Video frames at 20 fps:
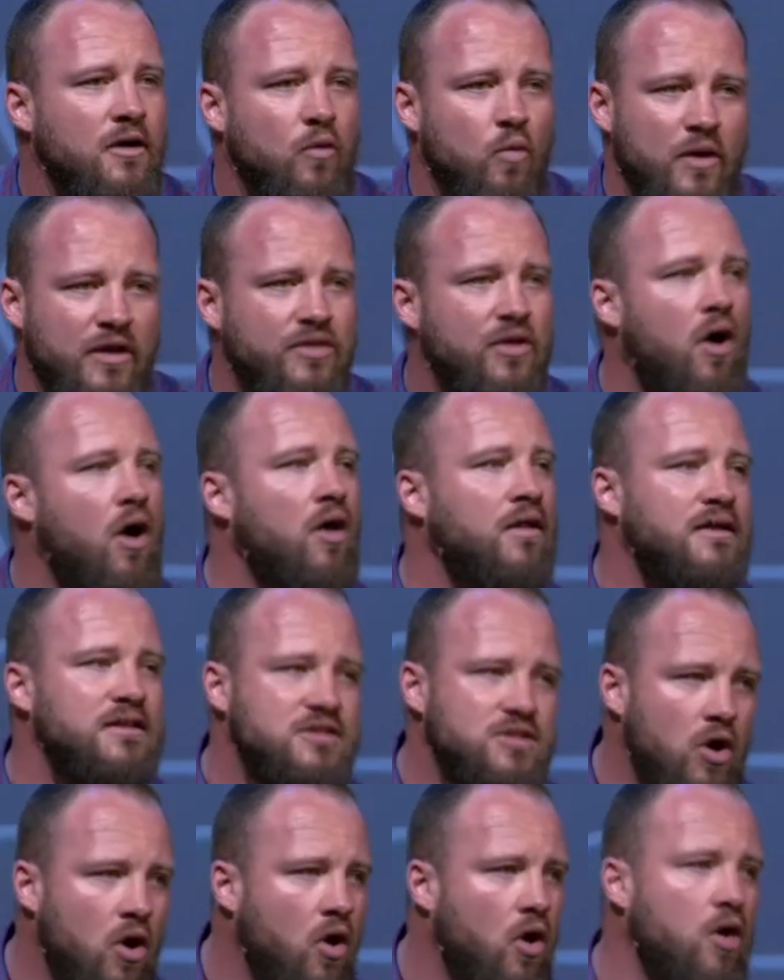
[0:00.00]
with all
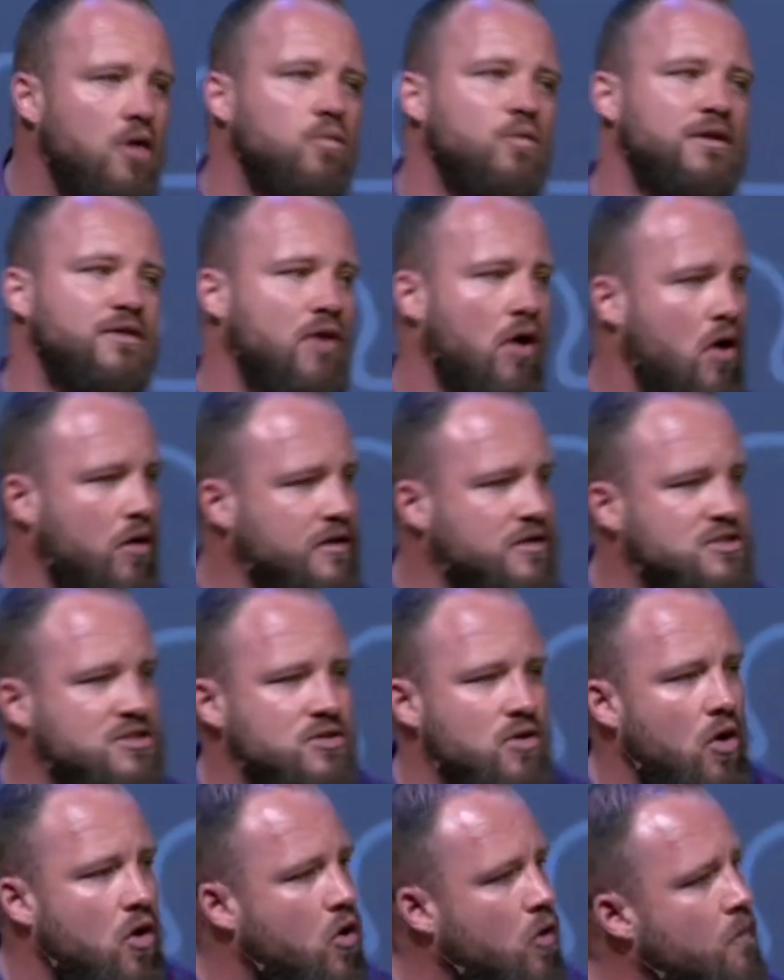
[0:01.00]
his heart, with all his
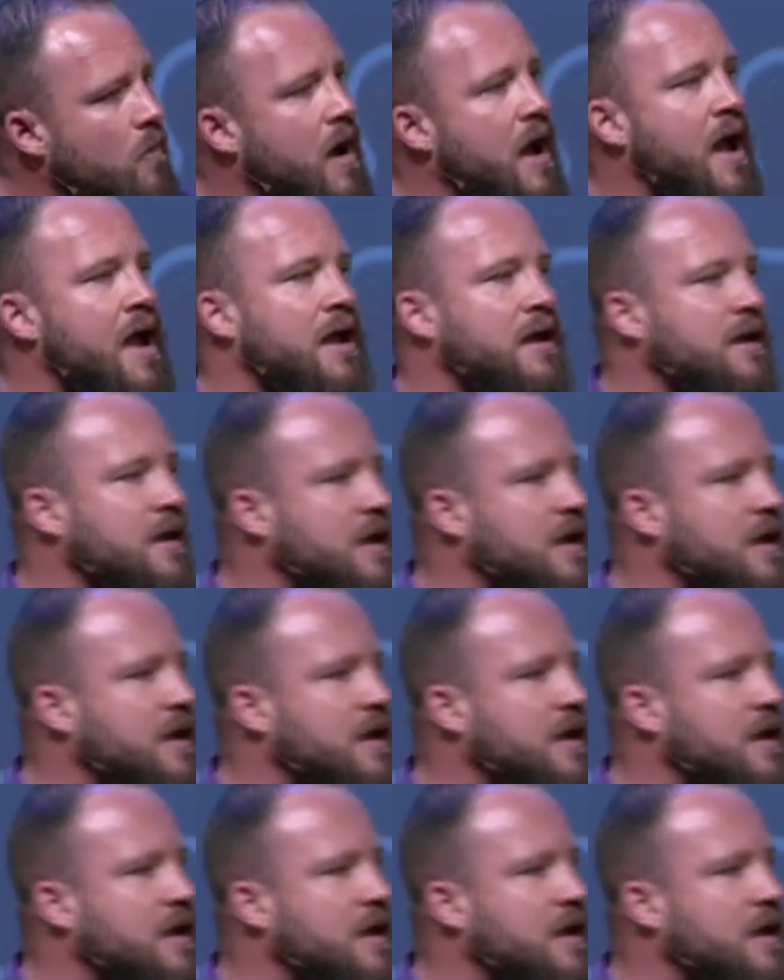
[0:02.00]
soul, mind,